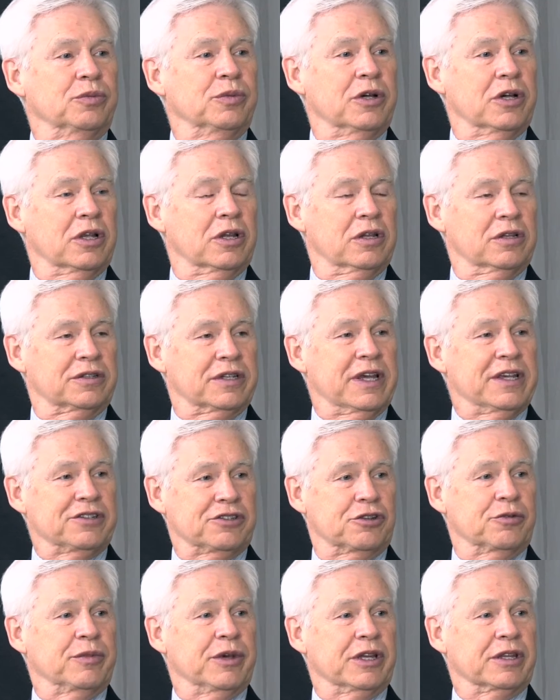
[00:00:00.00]
models
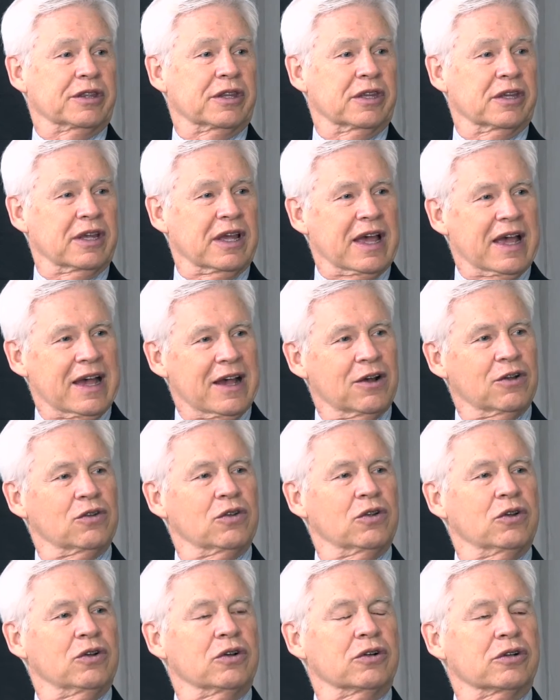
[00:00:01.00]
estimate. How
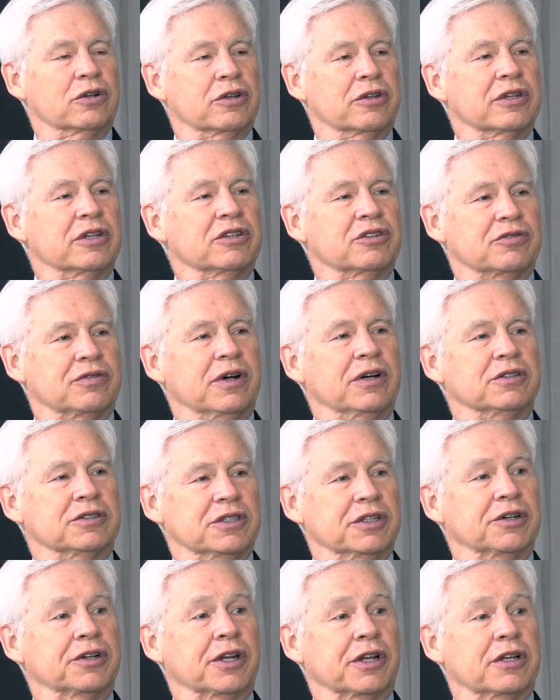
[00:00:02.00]
long do these
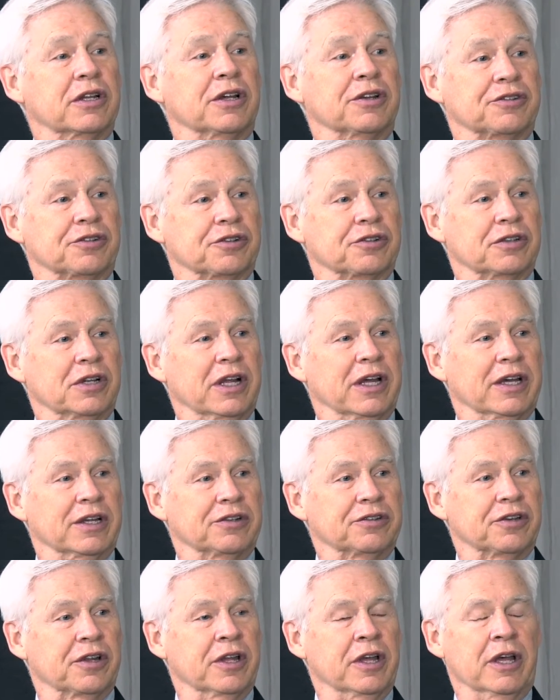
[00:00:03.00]
volatility clusters
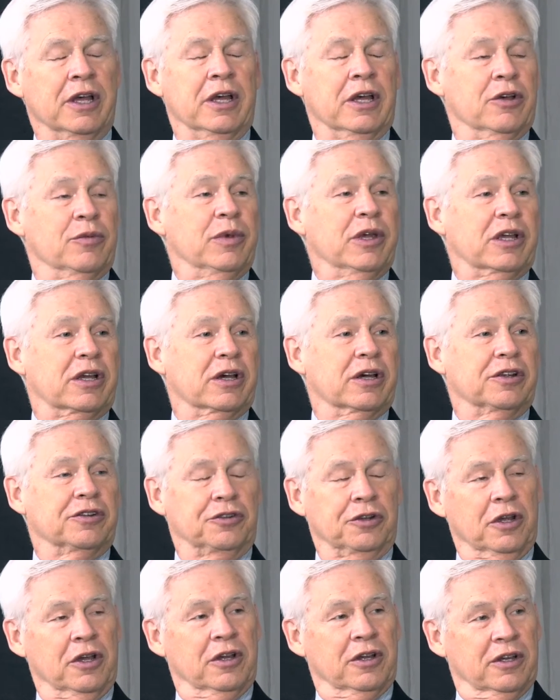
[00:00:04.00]
last? Because
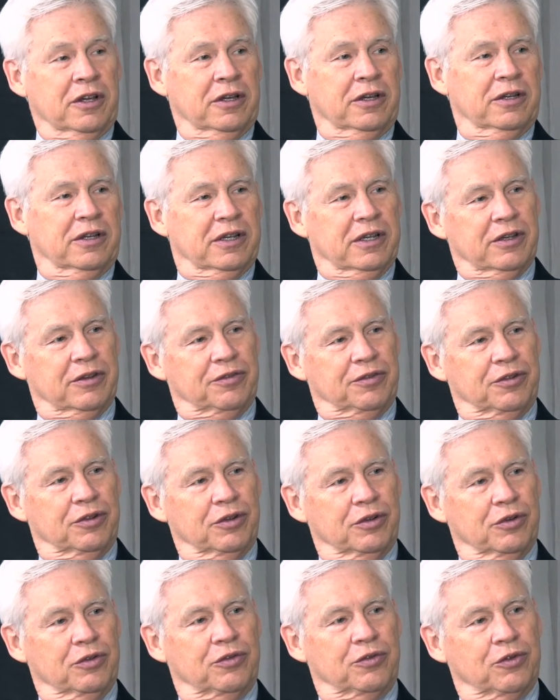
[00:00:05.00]
if
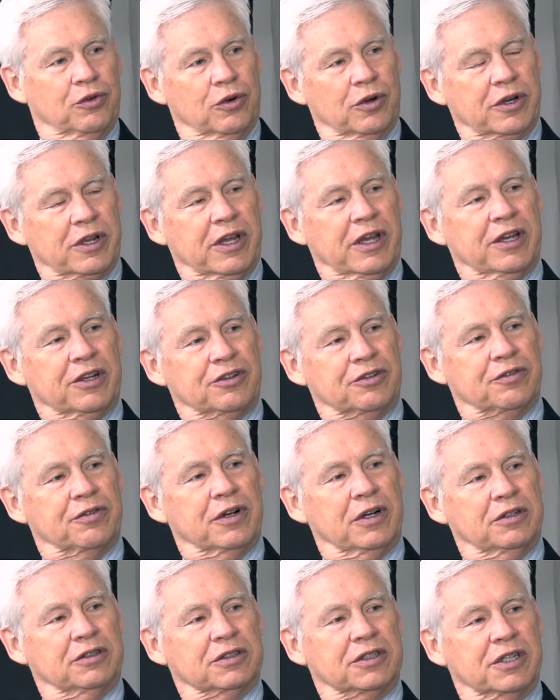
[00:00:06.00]
you forecast
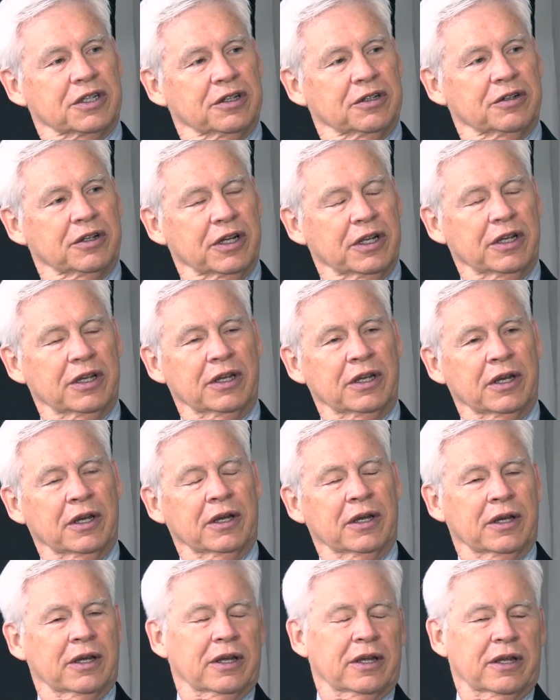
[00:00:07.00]
volatility
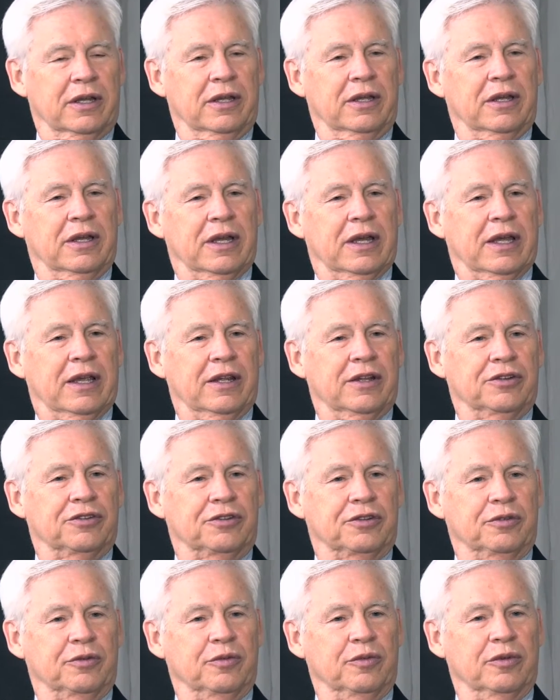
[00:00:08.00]

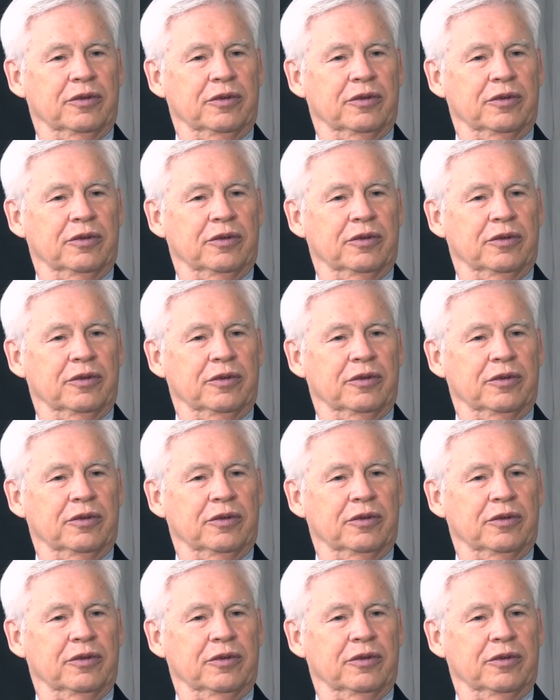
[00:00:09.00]
as